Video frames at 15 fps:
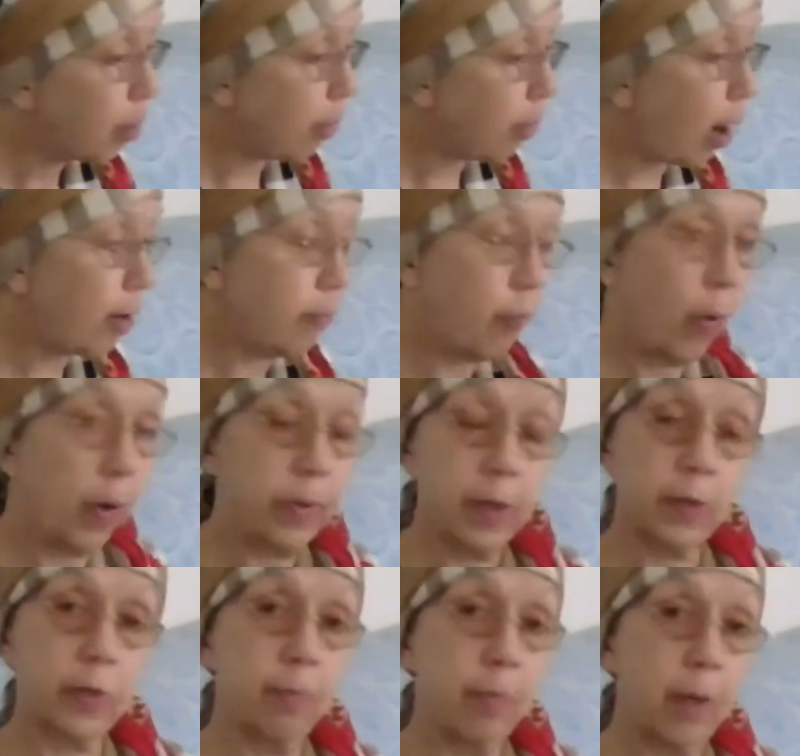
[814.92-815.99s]
Part of what
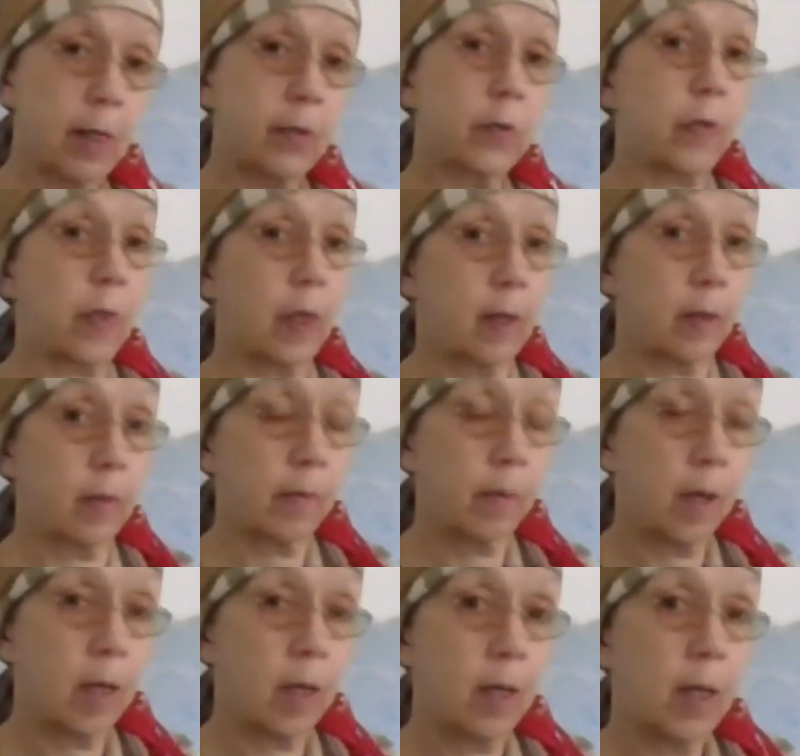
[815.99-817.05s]
this means, then,
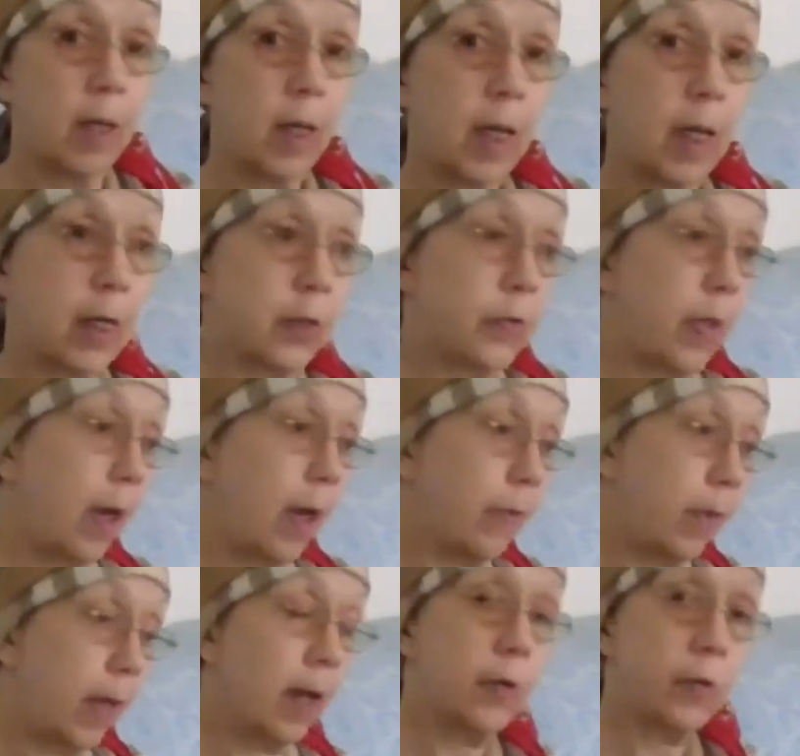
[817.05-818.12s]
is that
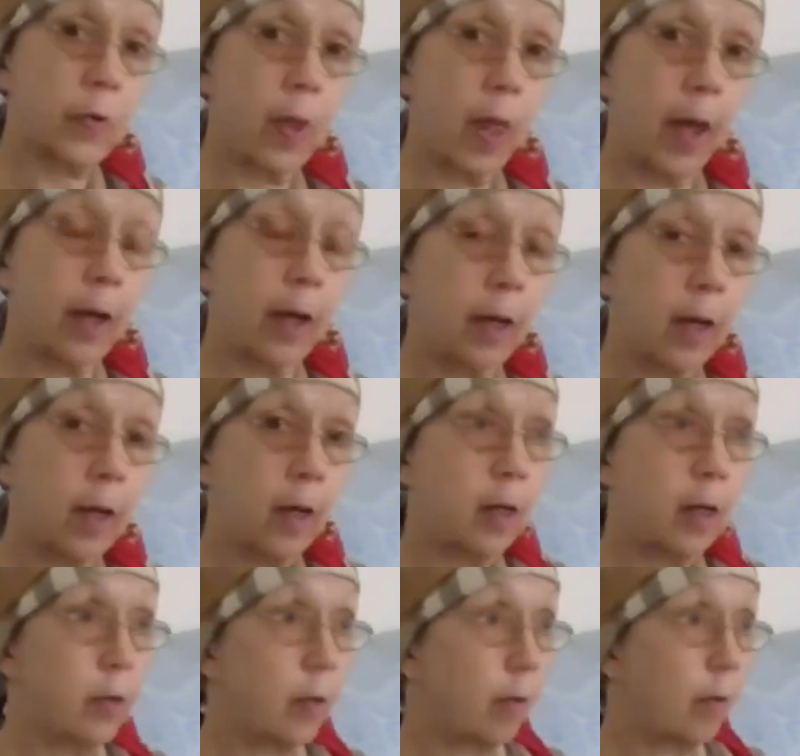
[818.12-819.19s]
things like
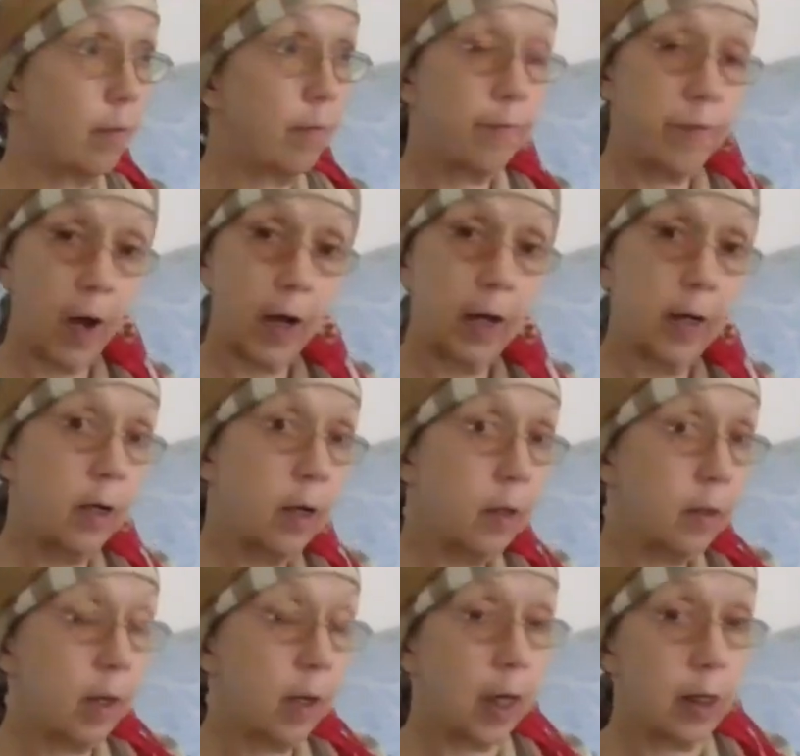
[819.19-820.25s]
fun
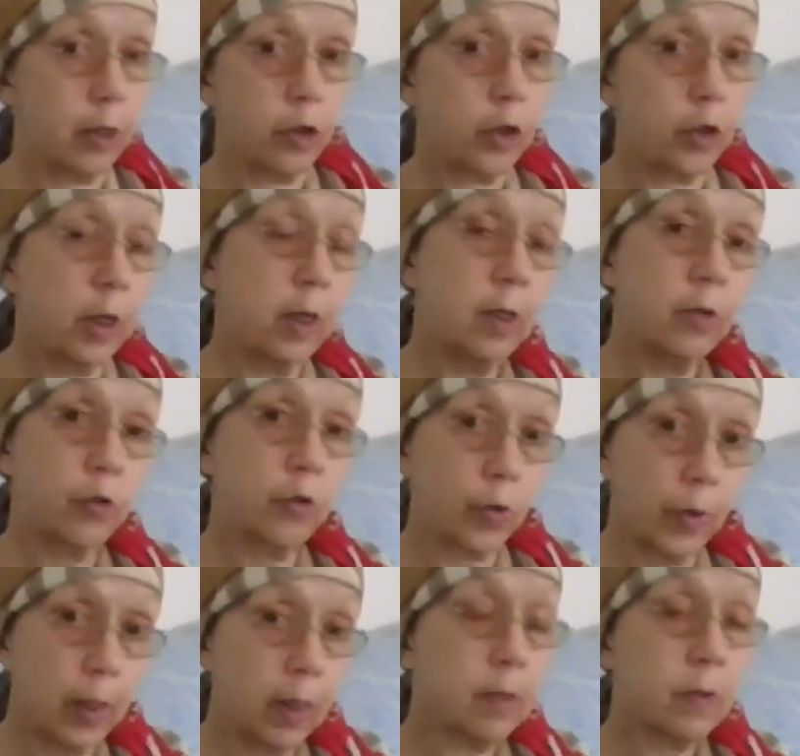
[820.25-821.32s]
and
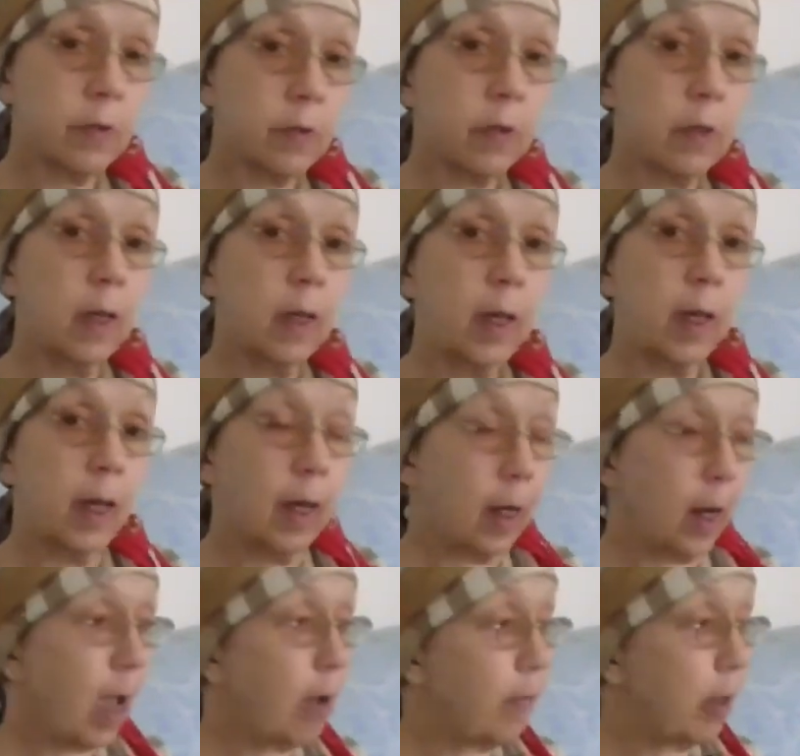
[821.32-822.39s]
treats
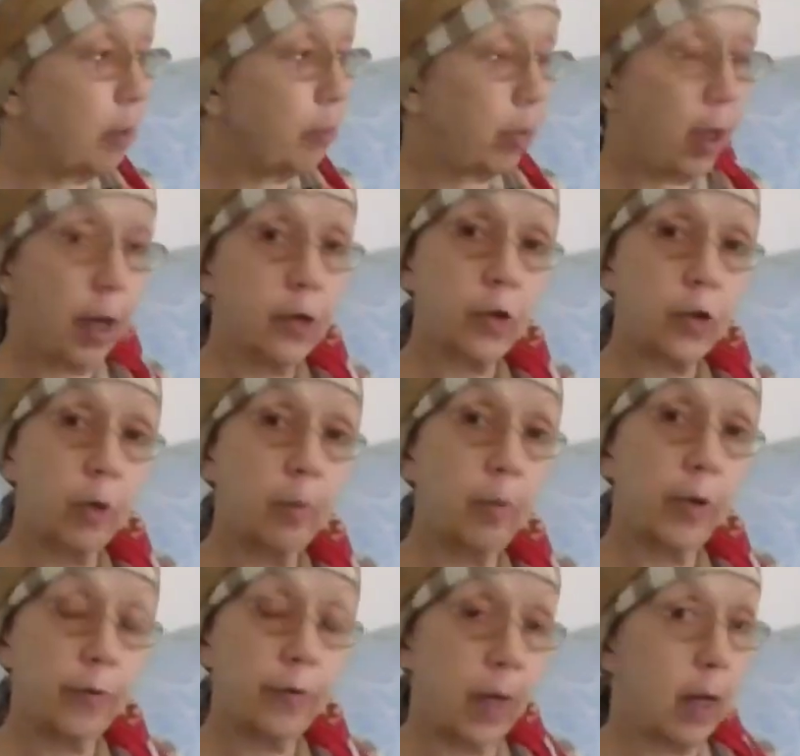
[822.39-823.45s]
and having
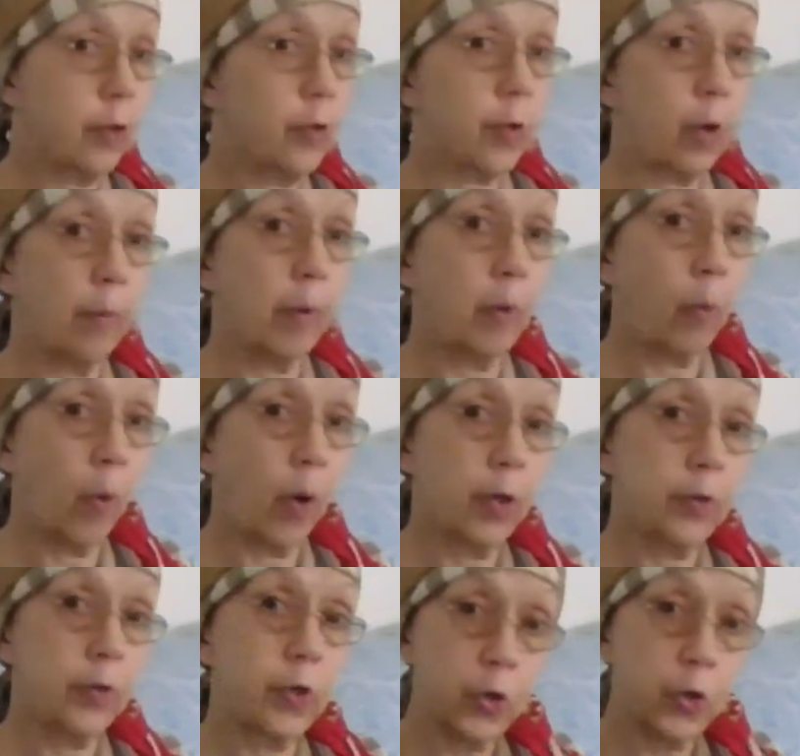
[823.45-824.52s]
pleasurable things or
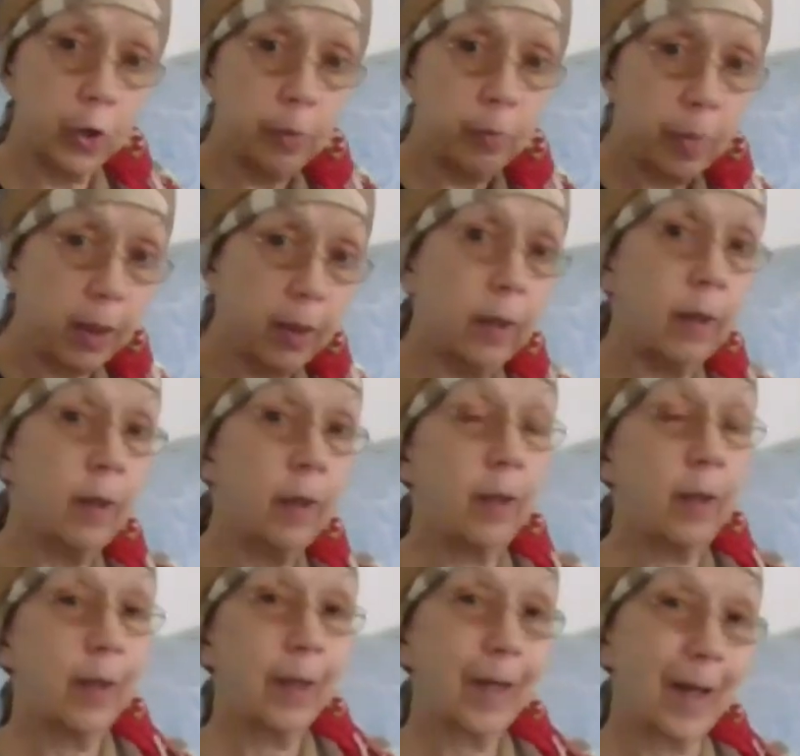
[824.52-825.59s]
rewards should be
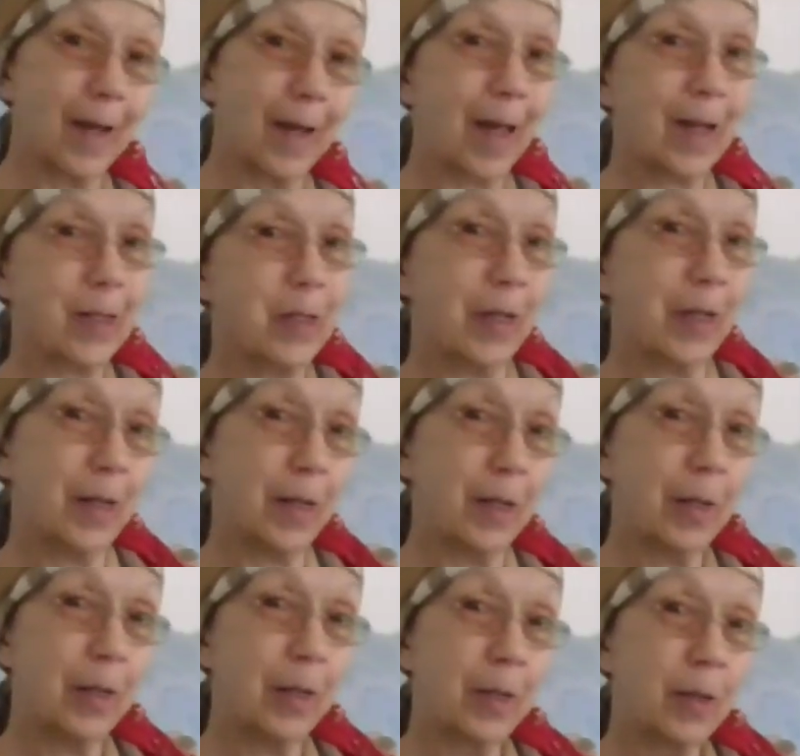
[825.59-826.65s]
connected
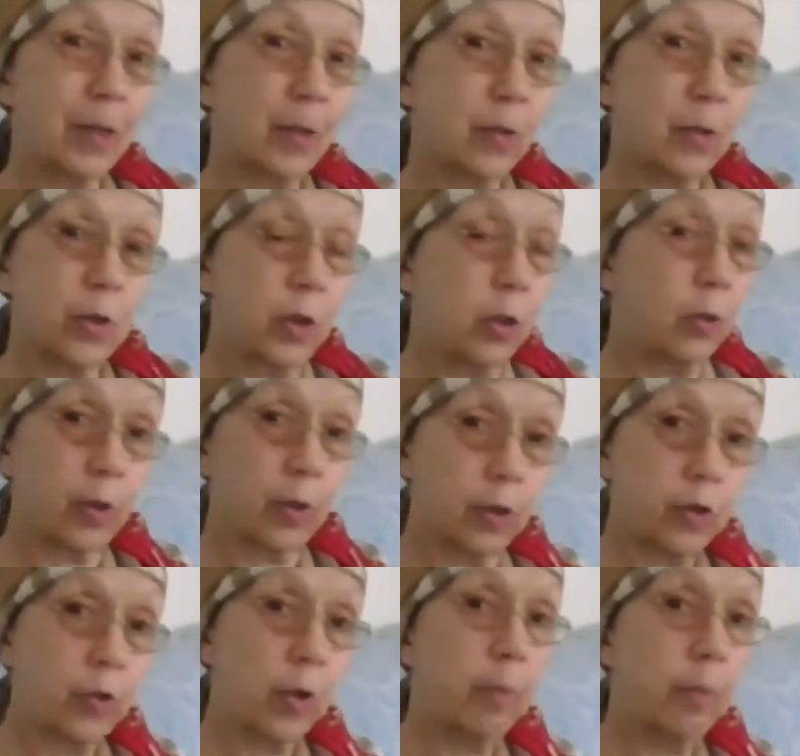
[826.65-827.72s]
to
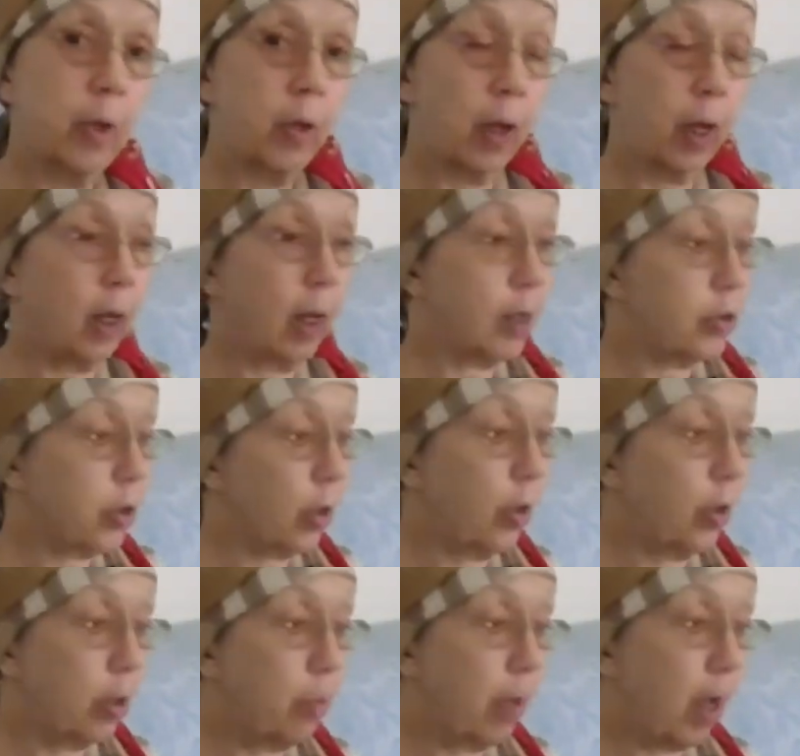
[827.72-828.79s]
contributing and to
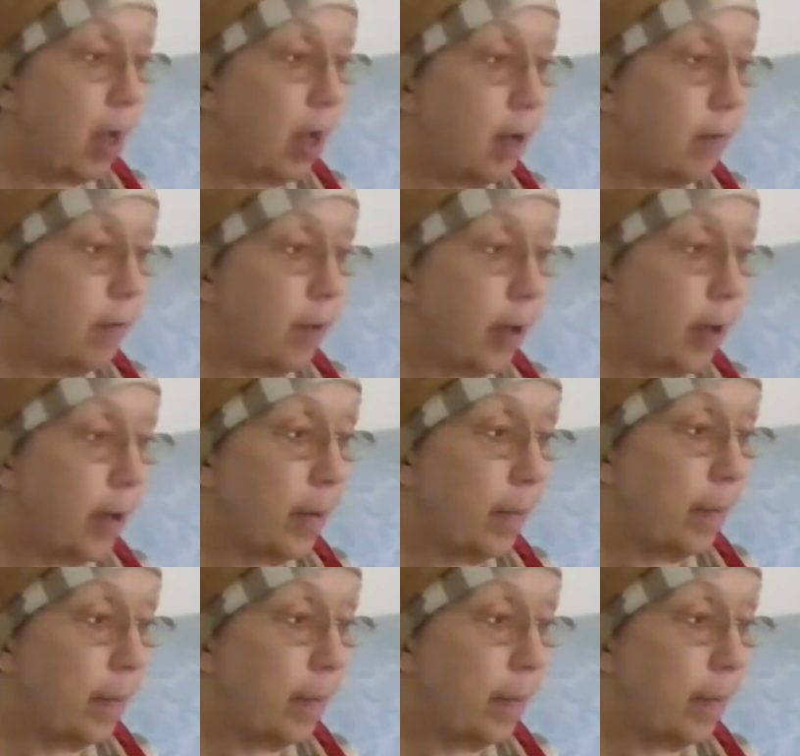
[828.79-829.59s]
good behavior.